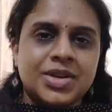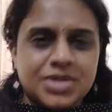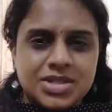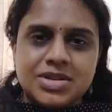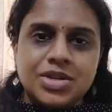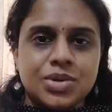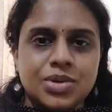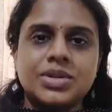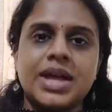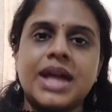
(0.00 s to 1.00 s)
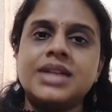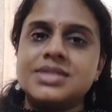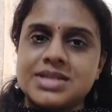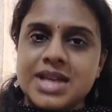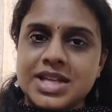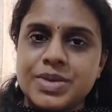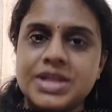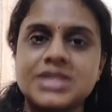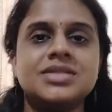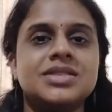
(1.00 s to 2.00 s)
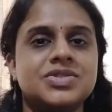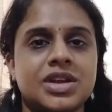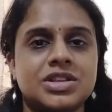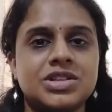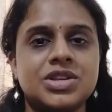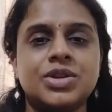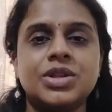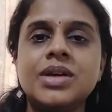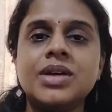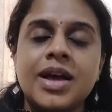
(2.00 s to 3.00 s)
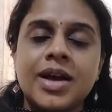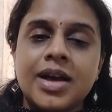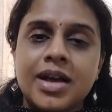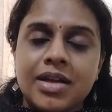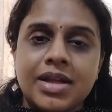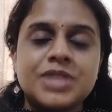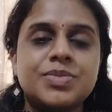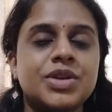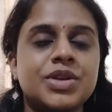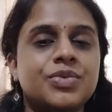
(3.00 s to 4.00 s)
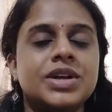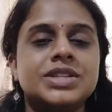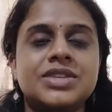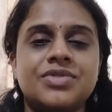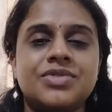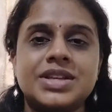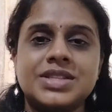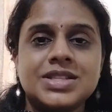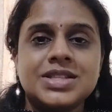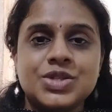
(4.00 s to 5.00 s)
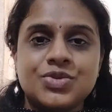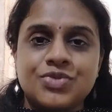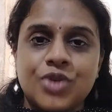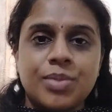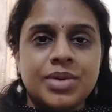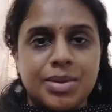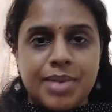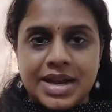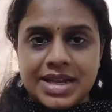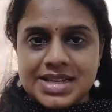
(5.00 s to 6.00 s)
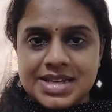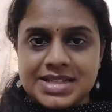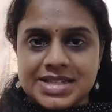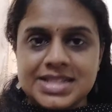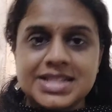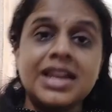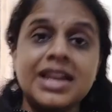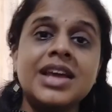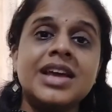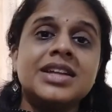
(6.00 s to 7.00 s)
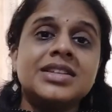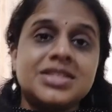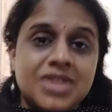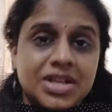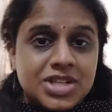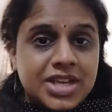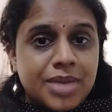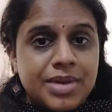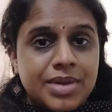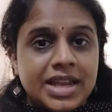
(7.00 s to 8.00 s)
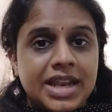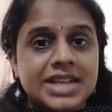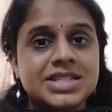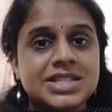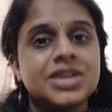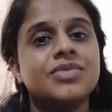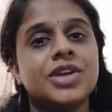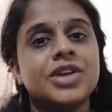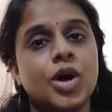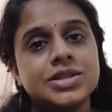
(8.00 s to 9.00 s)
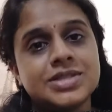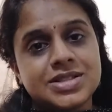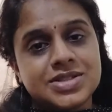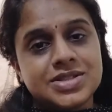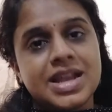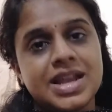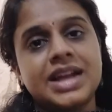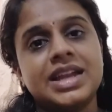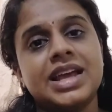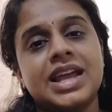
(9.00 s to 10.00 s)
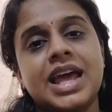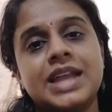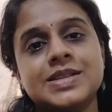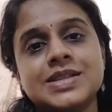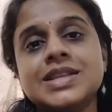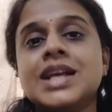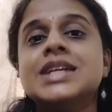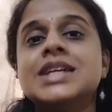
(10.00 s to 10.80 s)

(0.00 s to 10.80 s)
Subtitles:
You just need to know that syntax means the structure or the arrangement of words and phrases to form grammatic sentences, and the structure can be analyzed. We call such syntactic analysis